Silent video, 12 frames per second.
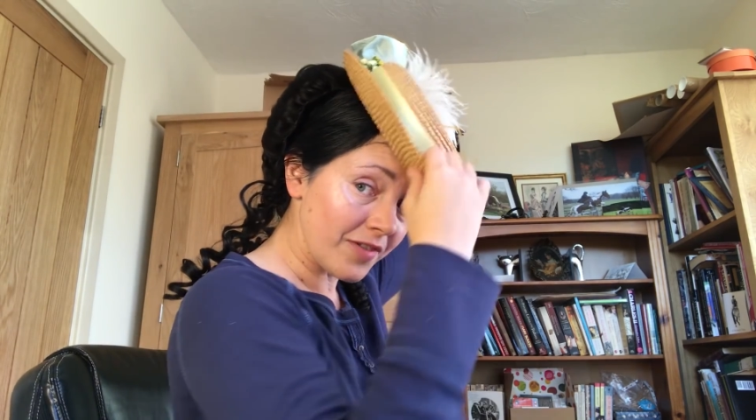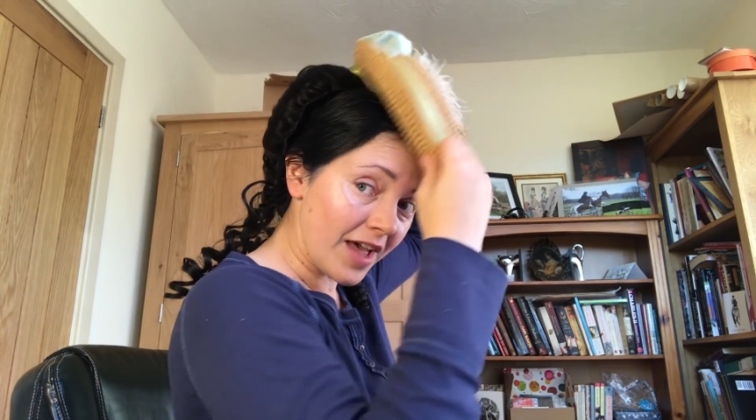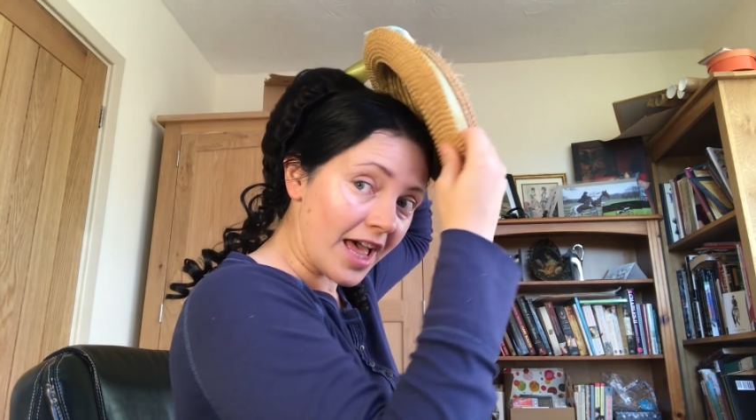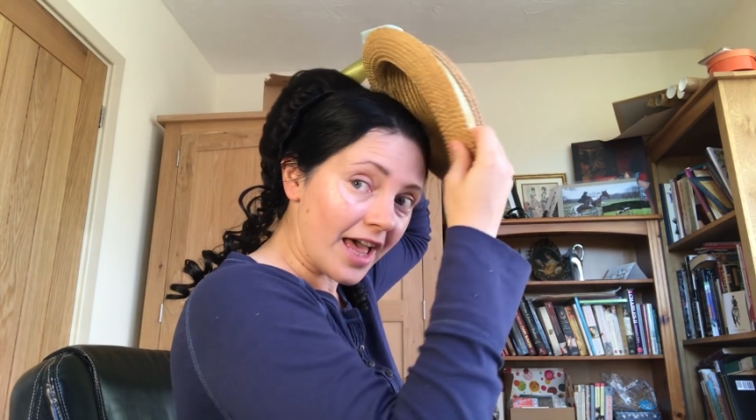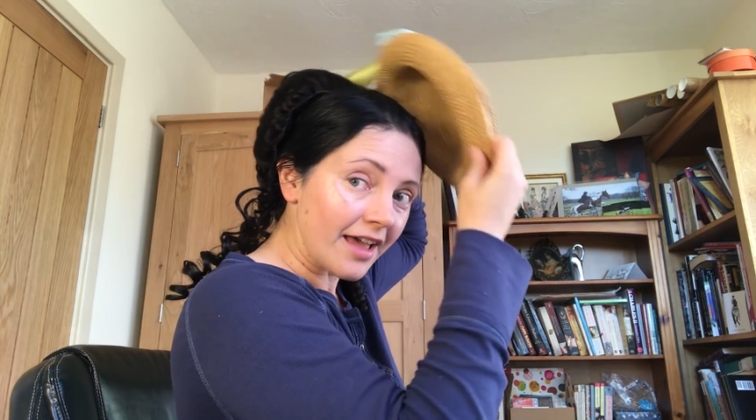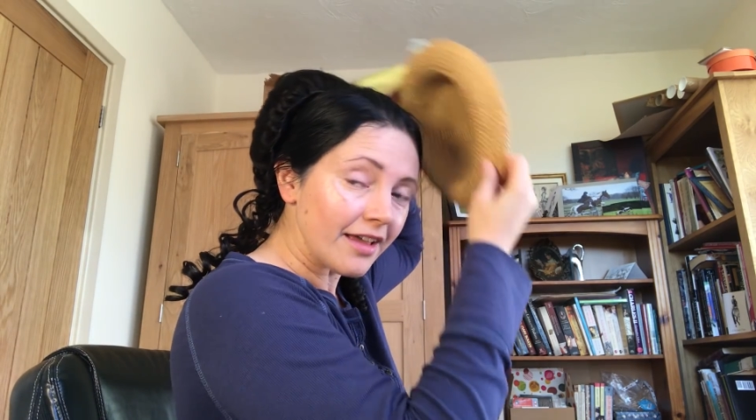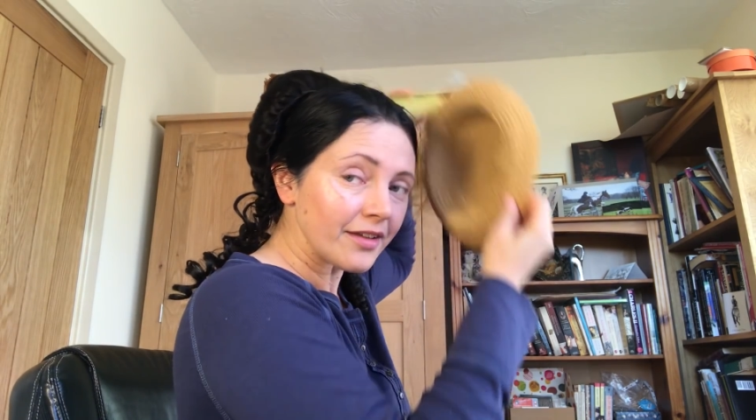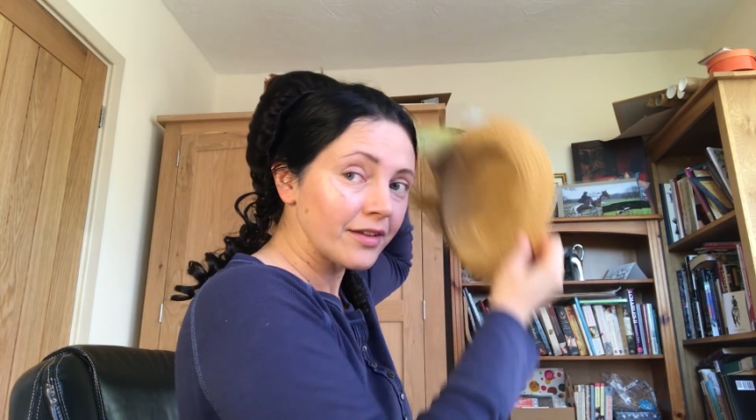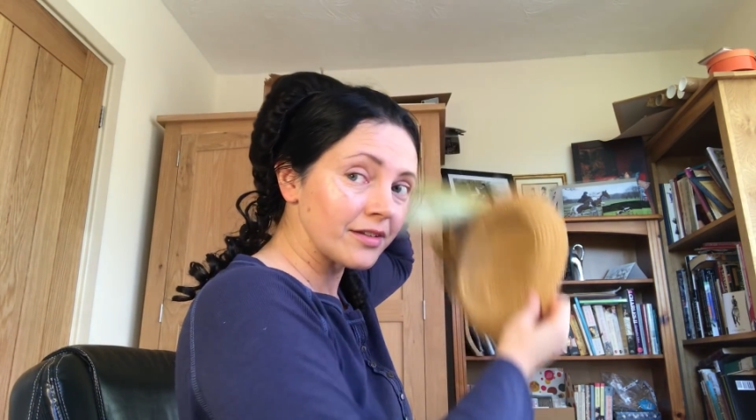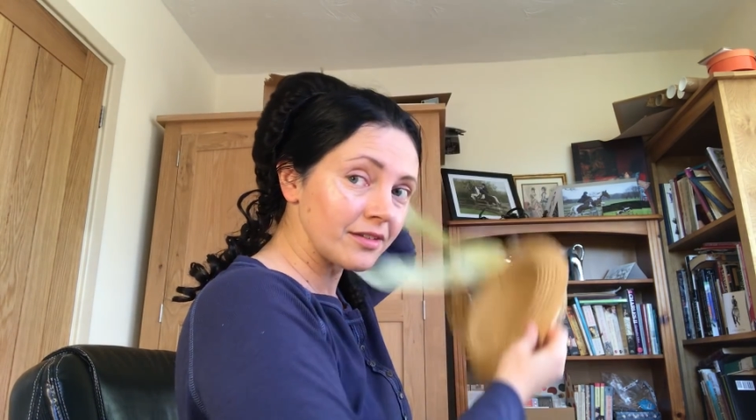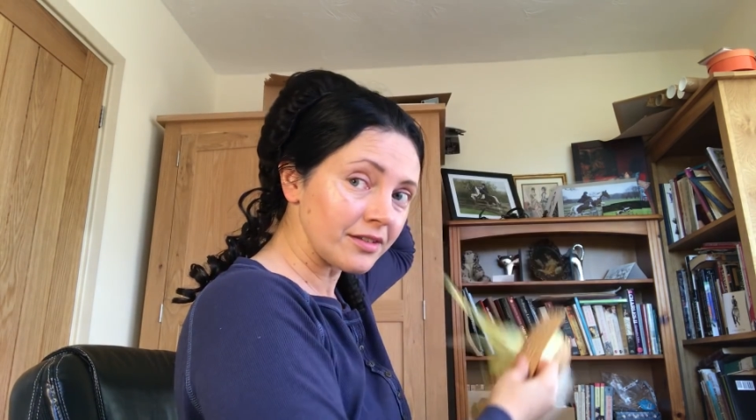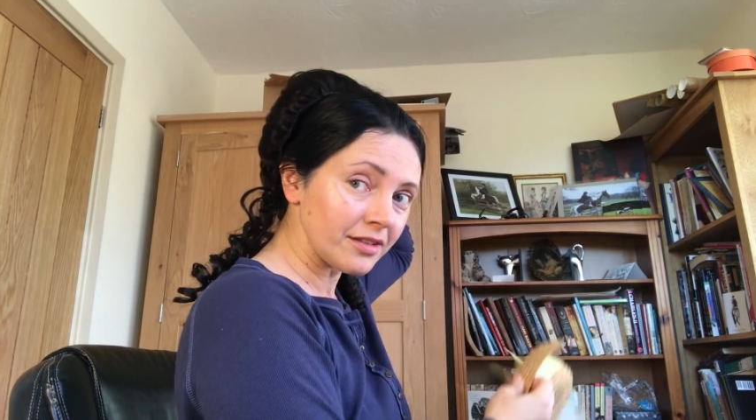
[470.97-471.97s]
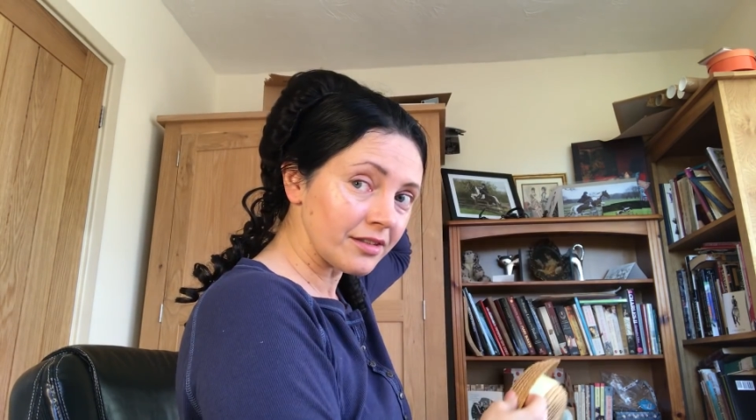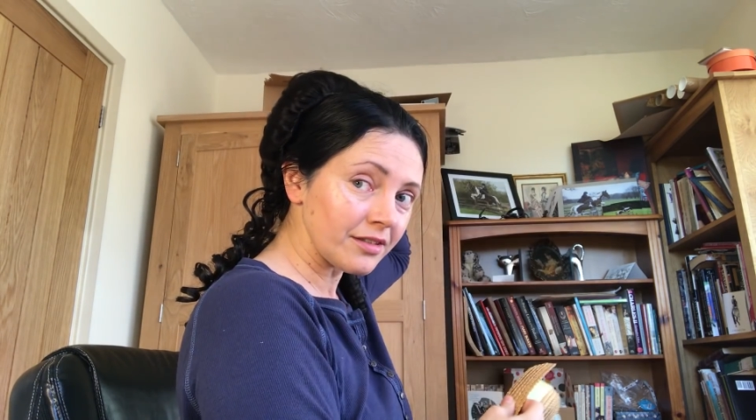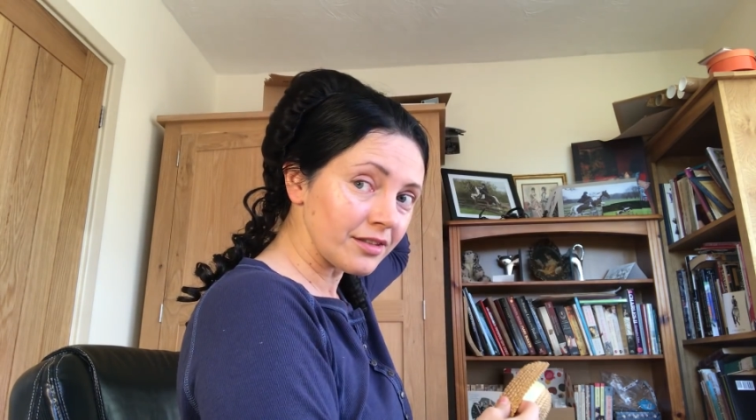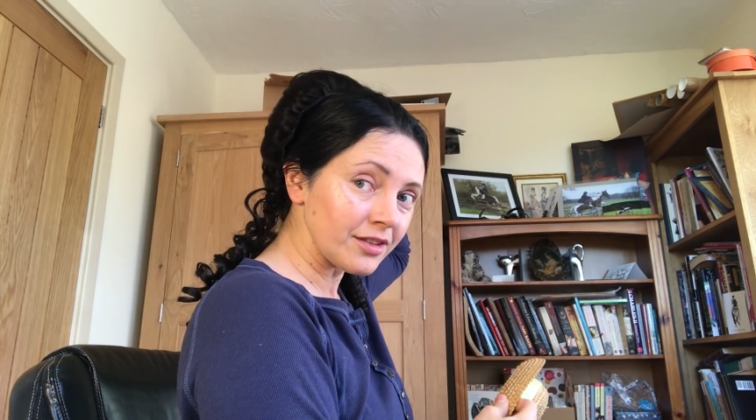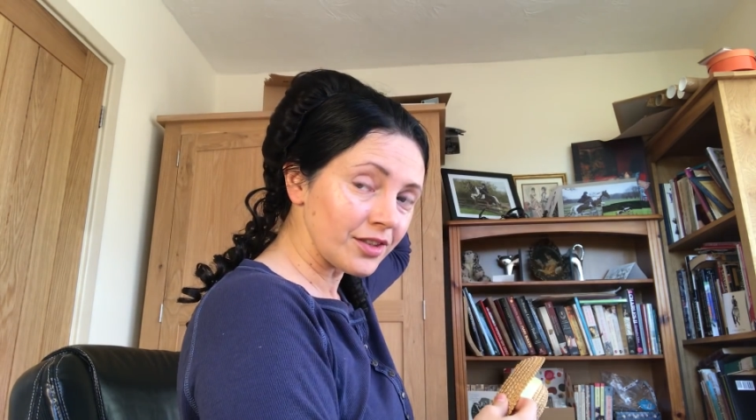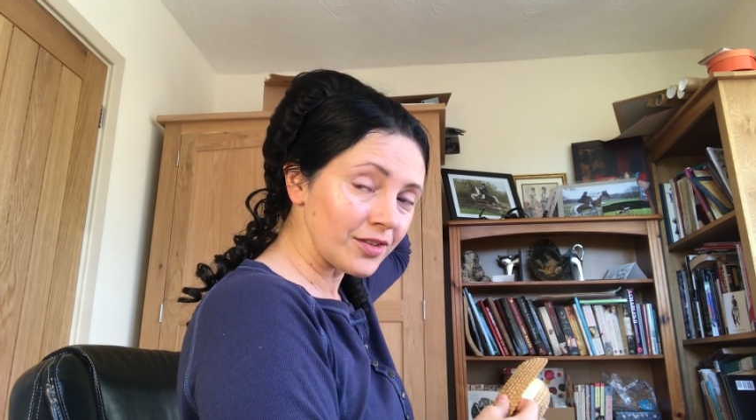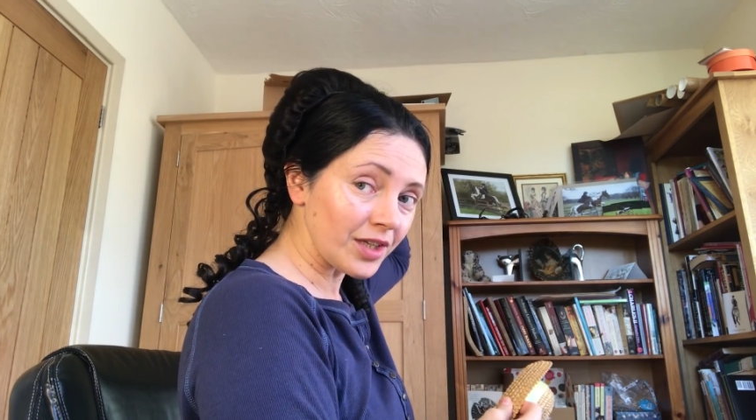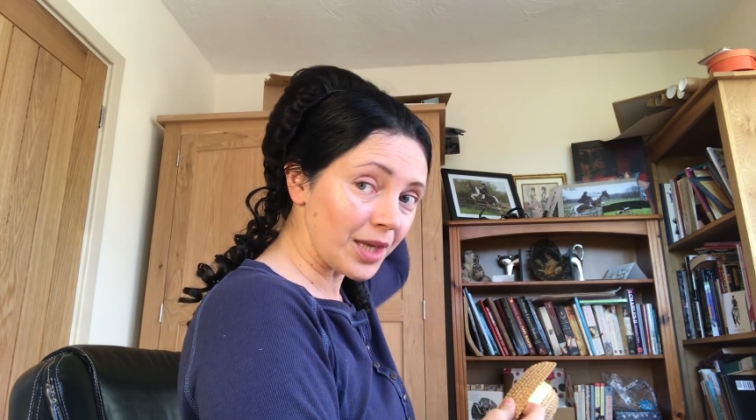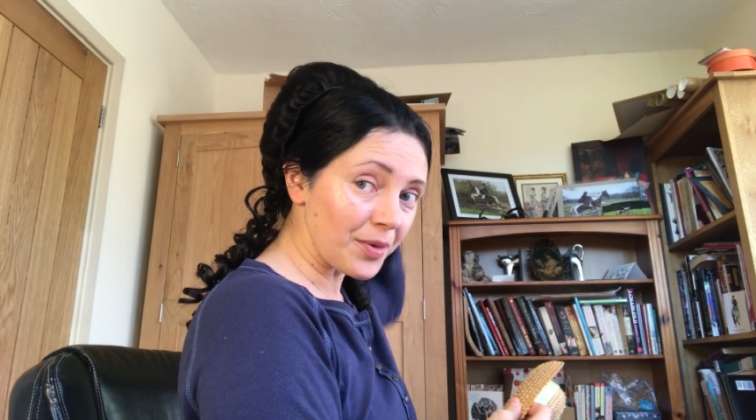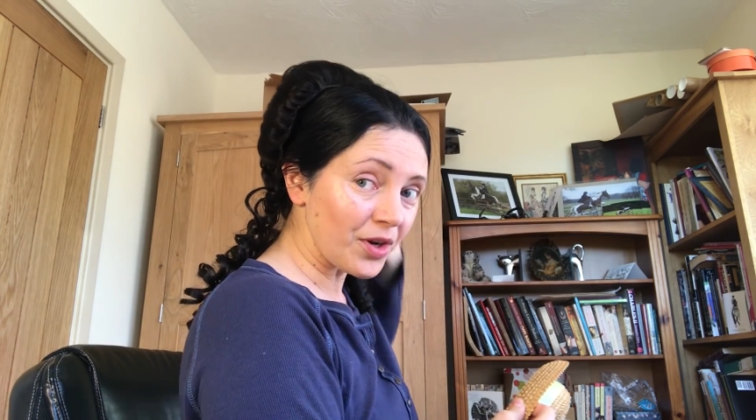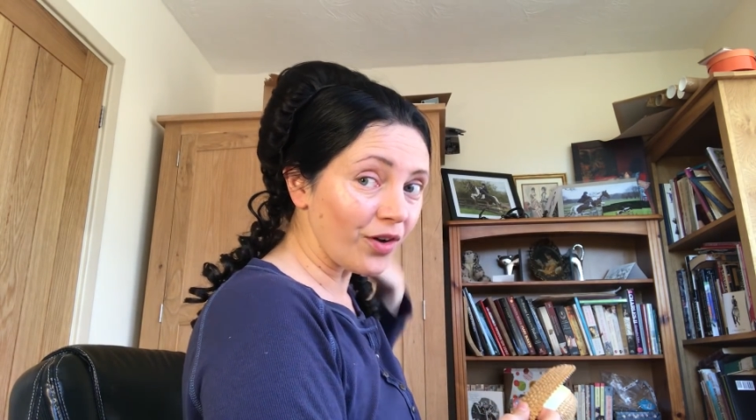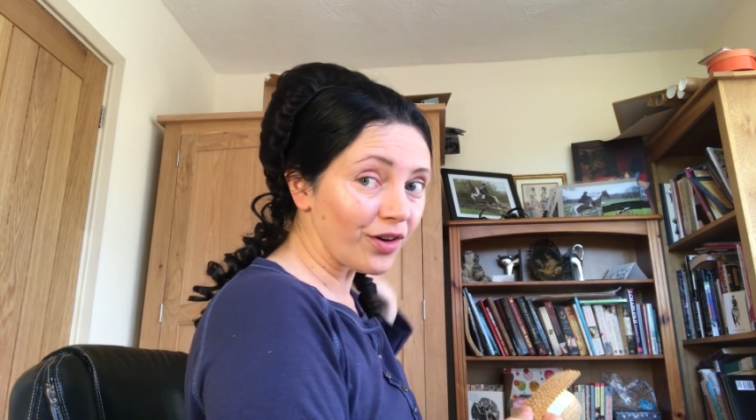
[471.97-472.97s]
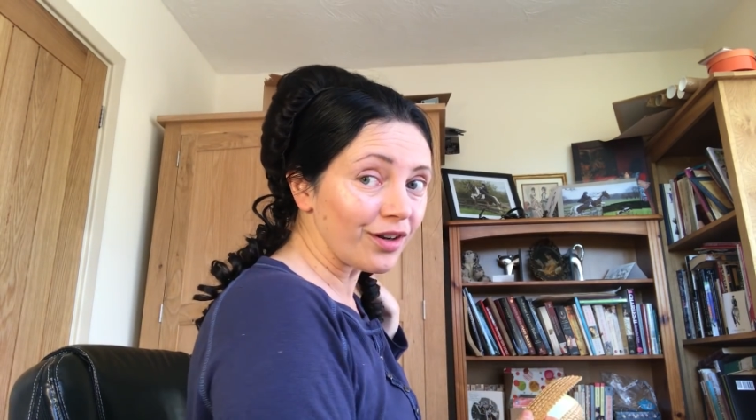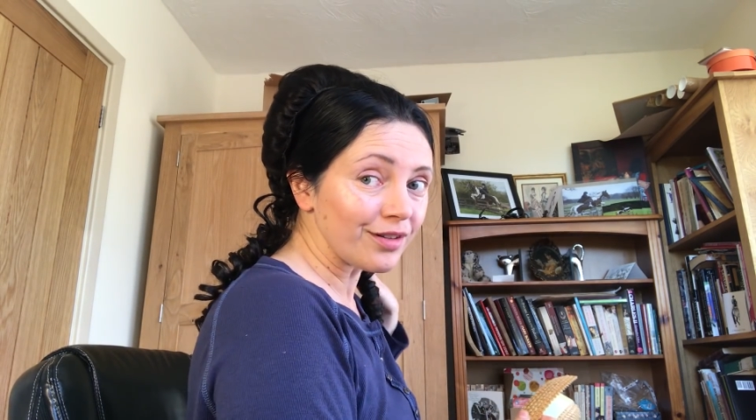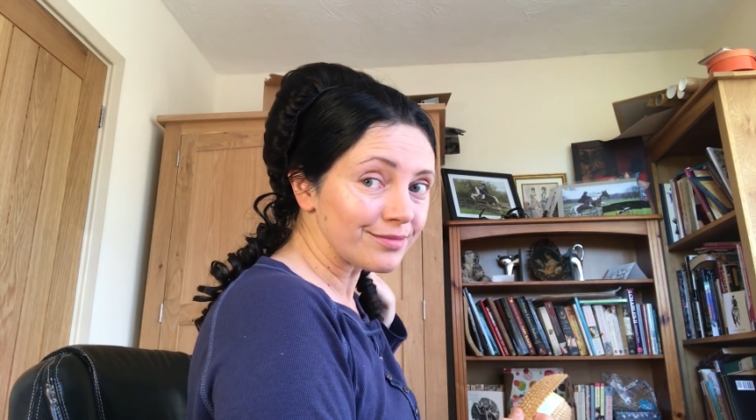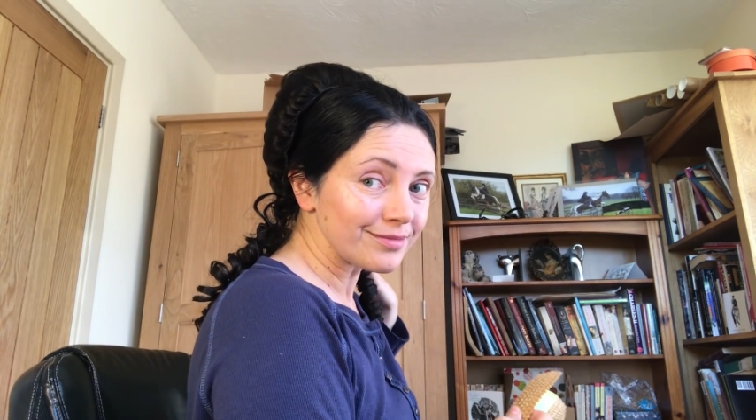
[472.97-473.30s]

of hair to keep it on.